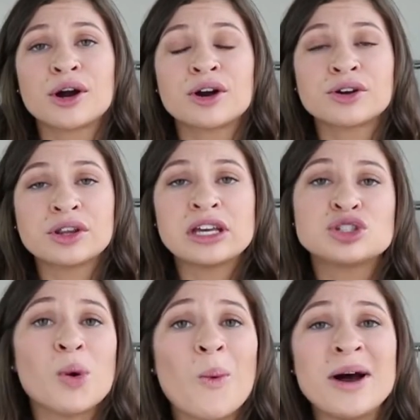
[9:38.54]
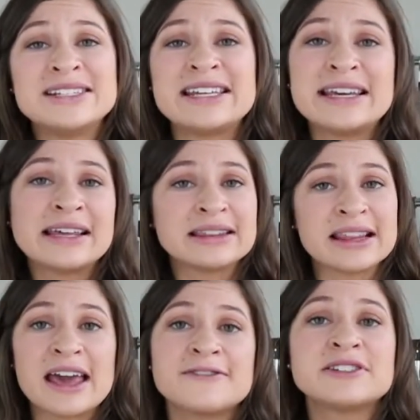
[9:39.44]
early 20
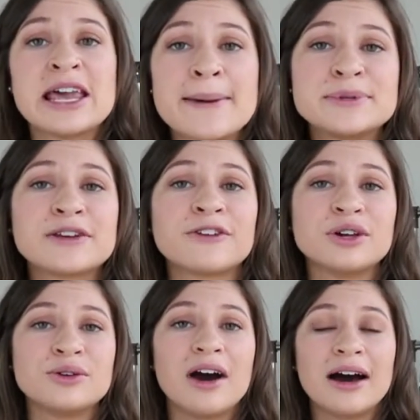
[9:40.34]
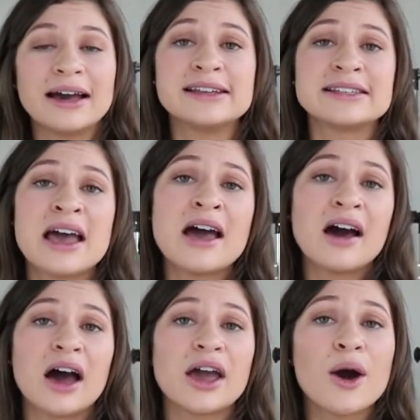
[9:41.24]
life tips for you guys.
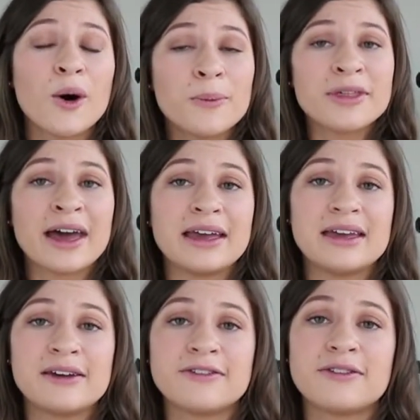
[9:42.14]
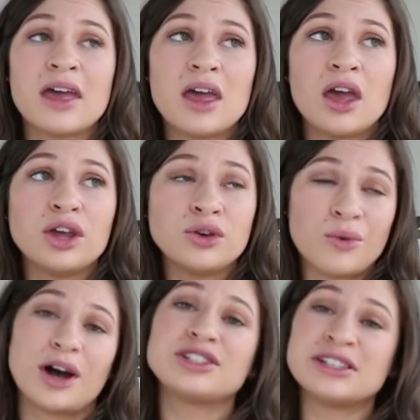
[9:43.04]
I hope that if you
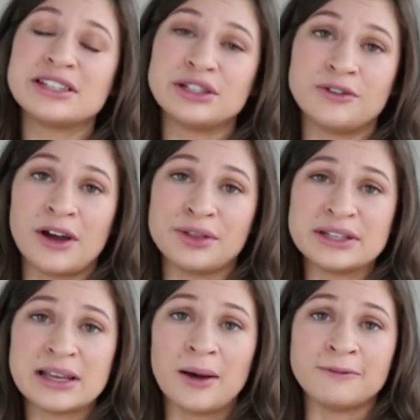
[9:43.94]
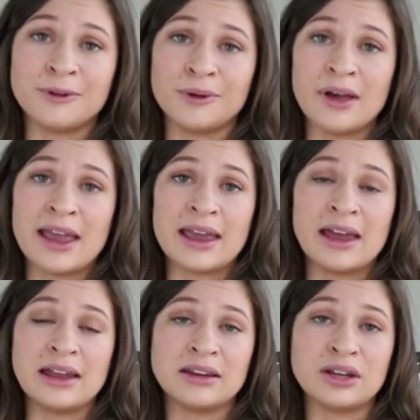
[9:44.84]
watch this, you found this helpful,
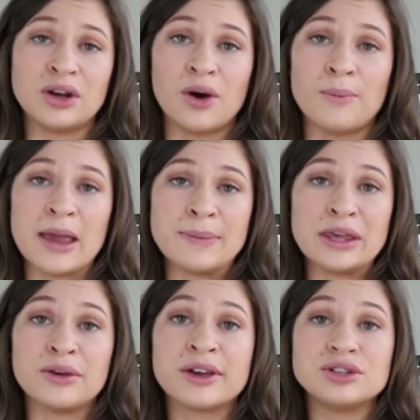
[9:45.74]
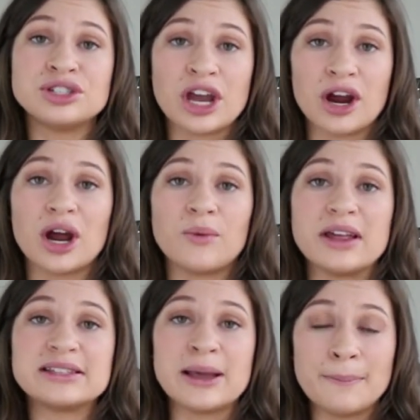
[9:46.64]
and, you know, maybe you could share it
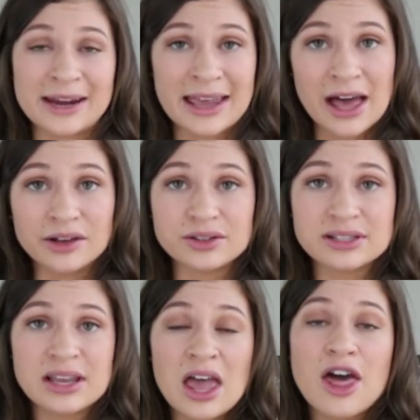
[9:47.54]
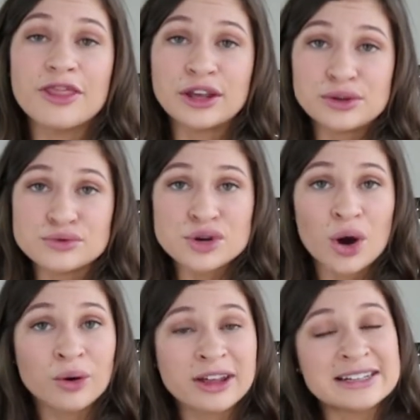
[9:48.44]
with somebody else that you
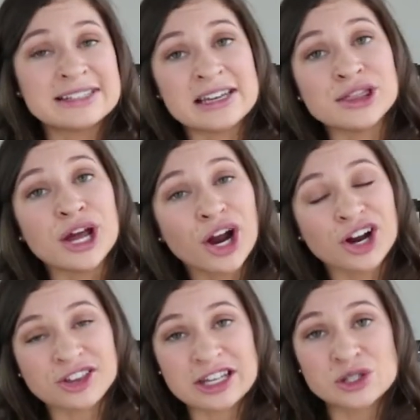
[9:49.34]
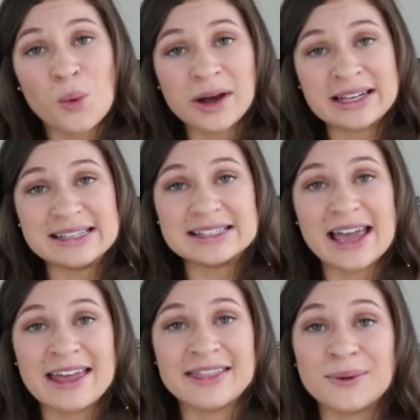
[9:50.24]
know that is in their early 20s
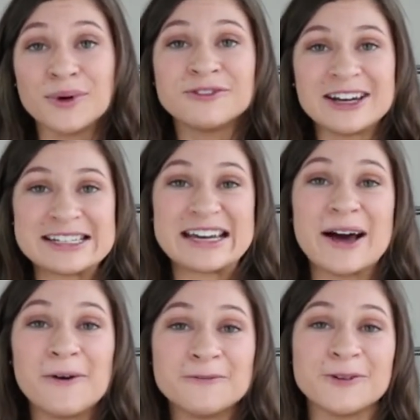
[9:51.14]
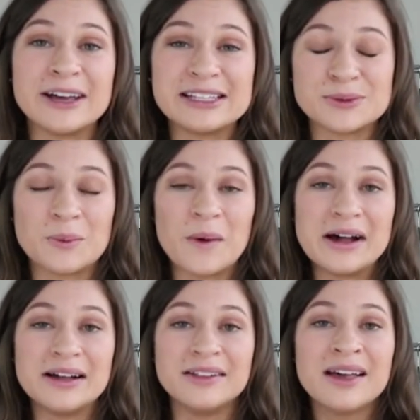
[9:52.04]
and they will find it helpful as
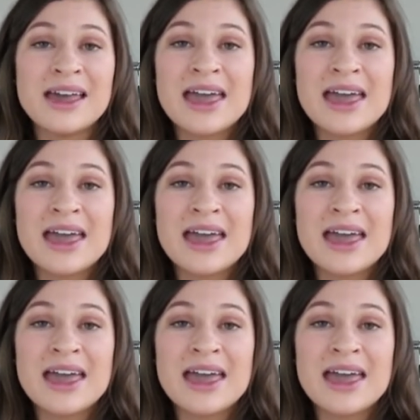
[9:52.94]
well.